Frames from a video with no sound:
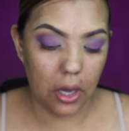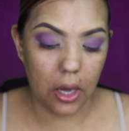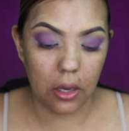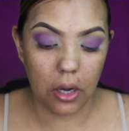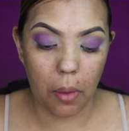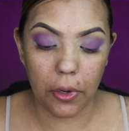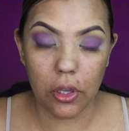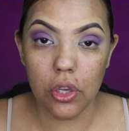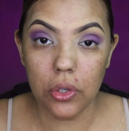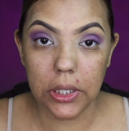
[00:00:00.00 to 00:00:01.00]
and I'm
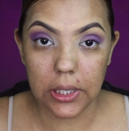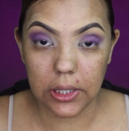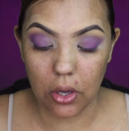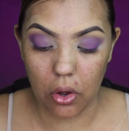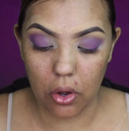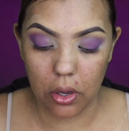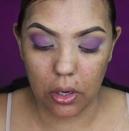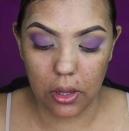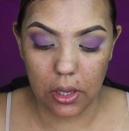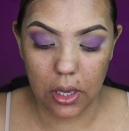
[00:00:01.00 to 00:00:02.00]
going to use this
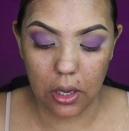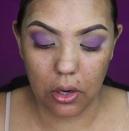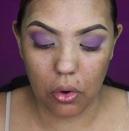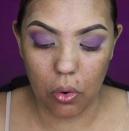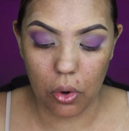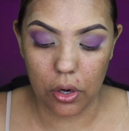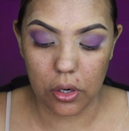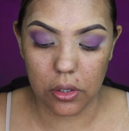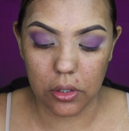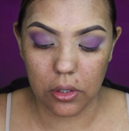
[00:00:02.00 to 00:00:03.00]
on the inner
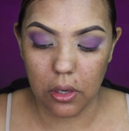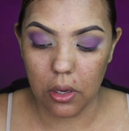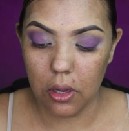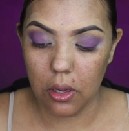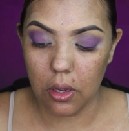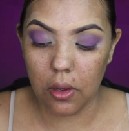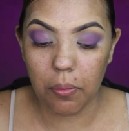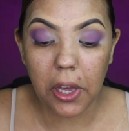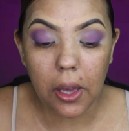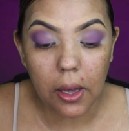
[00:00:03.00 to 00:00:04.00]
corners
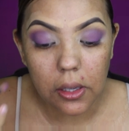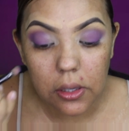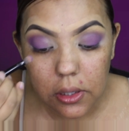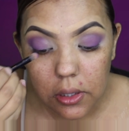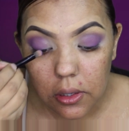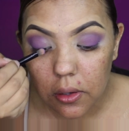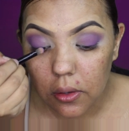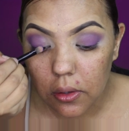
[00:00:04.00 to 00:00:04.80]
of my eyes.